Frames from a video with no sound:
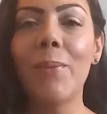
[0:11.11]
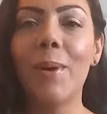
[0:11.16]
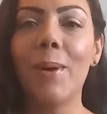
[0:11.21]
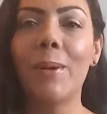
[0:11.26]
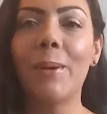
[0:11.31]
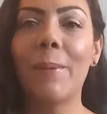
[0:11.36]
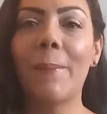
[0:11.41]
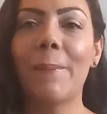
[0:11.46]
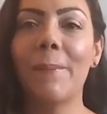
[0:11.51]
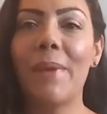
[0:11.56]

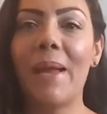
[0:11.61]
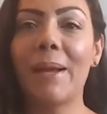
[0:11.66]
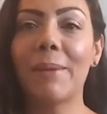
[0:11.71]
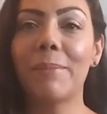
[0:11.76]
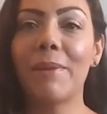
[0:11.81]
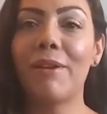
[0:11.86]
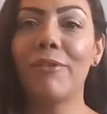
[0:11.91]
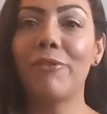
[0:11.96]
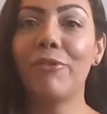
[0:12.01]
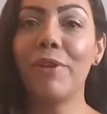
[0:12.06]
welcome back
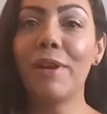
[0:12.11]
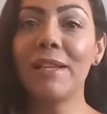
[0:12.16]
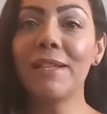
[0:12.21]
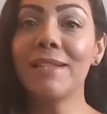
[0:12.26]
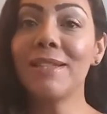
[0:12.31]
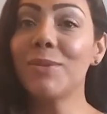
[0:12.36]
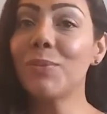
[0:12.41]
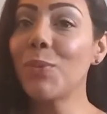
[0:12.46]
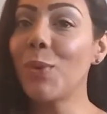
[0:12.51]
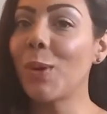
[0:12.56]
my
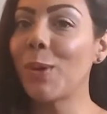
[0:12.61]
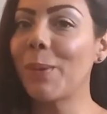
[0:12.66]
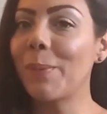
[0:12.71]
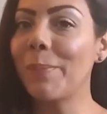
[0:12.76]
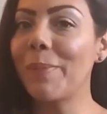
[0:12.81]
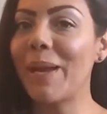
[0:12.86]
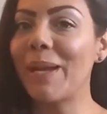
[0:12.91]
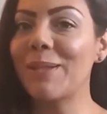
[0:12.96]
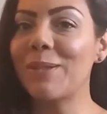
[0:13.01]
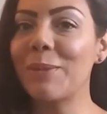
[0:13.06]
friends, welcome
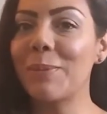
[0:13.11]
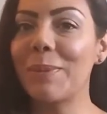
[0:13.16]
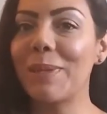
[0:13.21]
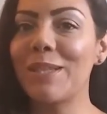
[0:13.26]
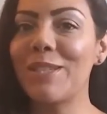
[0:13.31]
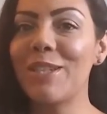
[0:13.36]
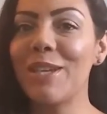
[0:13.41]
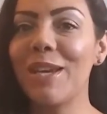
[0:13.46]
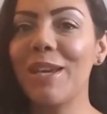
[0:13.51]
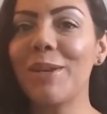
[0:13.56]
back to
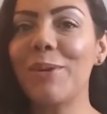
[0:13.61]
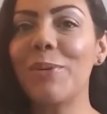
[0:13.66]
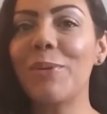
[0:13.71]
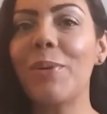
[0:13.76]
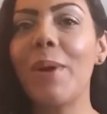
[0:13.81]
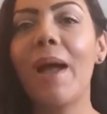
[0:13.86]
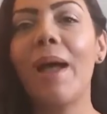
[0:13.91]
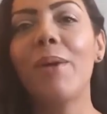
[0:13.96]
my channel,